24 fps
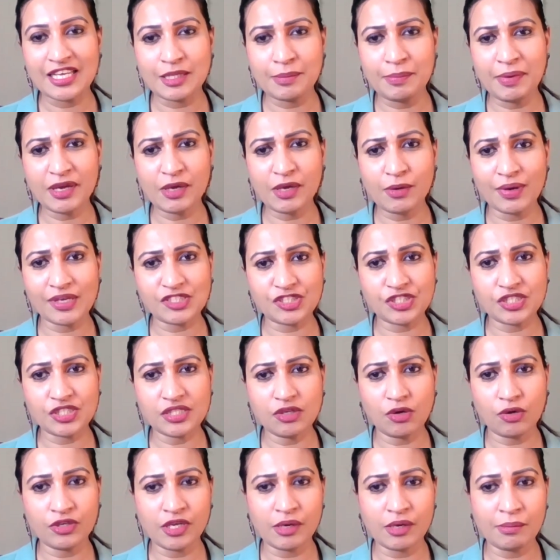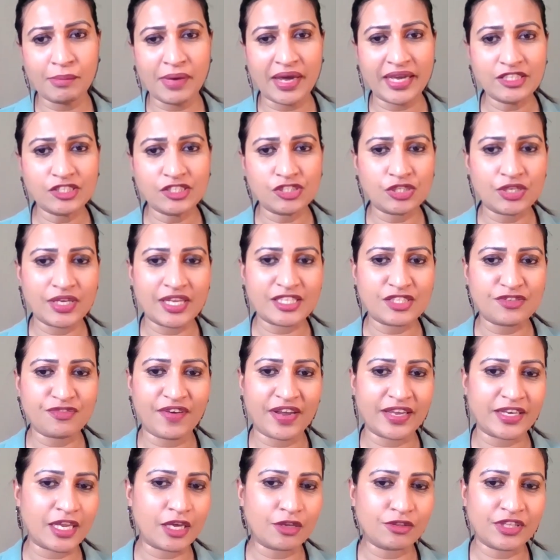The big question on your mind, so let's
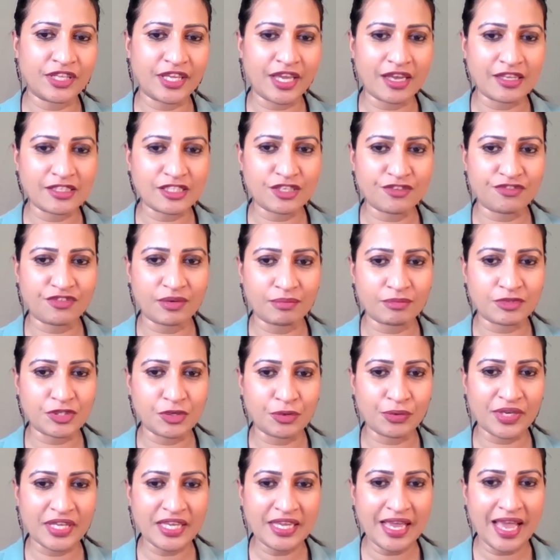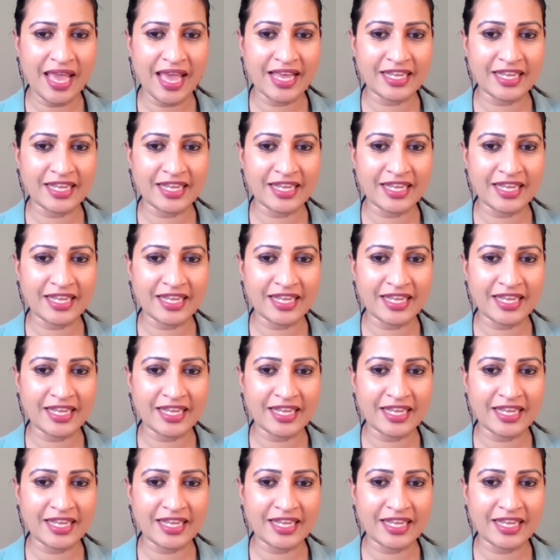find out the answer from Tony.